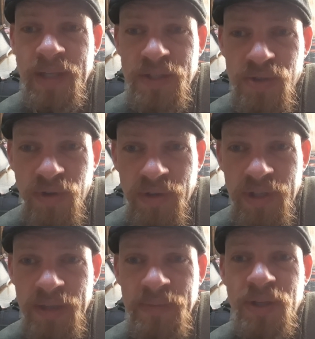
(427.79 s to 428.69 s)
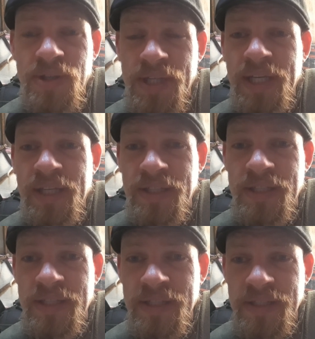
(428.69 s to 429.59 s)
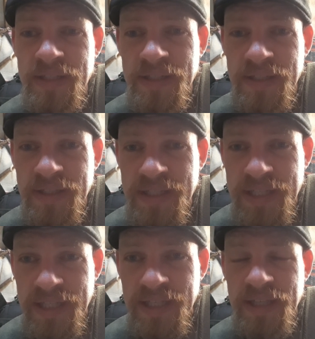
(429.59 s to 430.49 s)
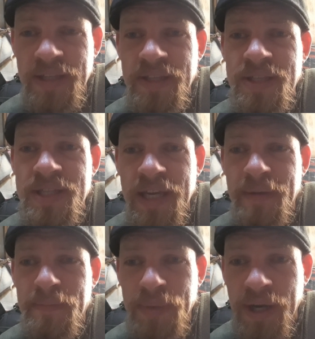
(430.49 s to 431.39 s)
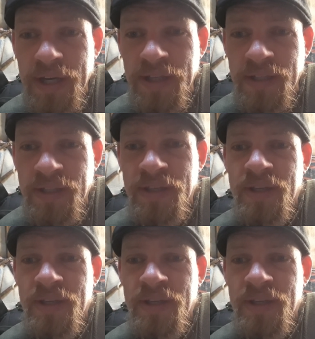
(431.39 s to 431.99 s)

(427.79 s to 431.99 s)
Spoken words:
strongly, because I can see the same pain